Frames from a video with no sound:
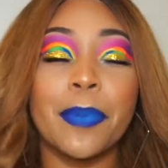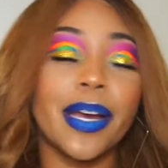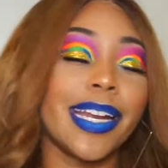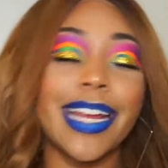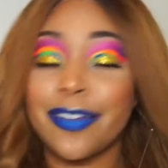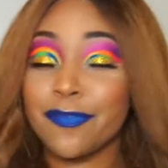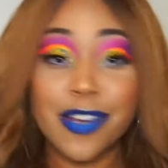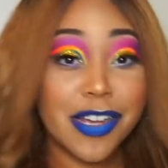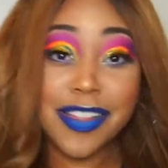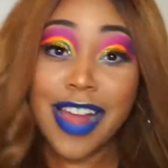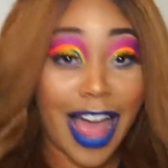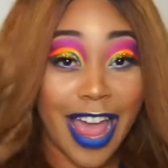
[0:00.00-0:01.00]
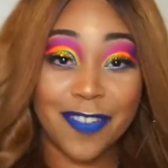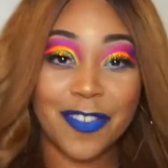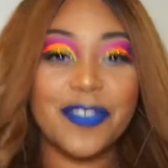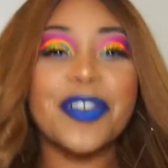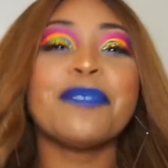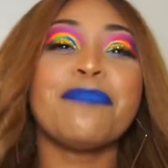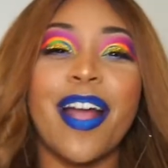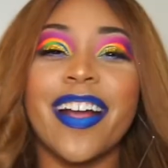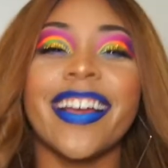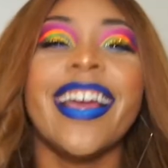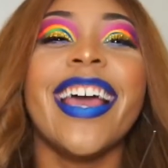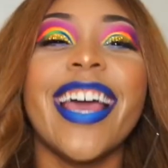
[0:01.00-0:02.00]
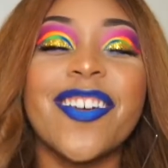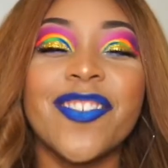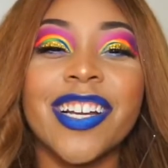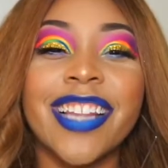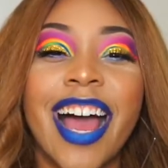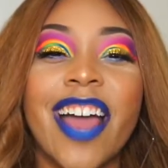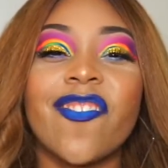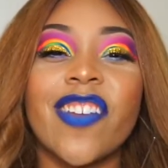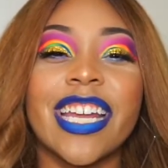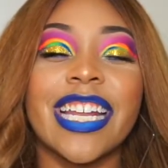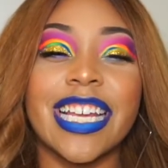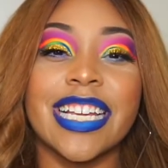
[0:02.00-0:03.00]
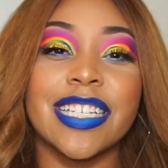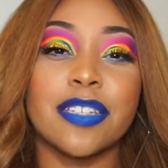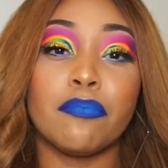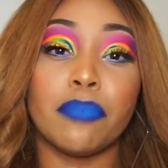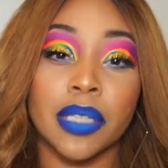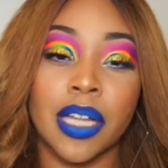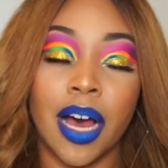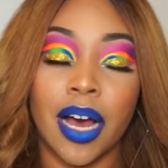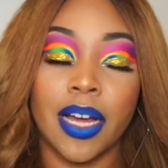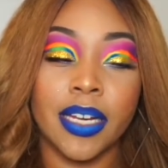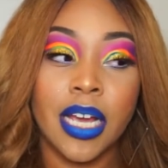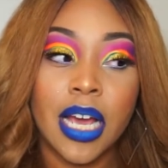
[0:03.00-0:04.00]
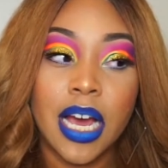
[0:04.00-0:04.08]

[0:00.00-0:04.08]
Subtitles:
but in real life, in real life, it is blonde.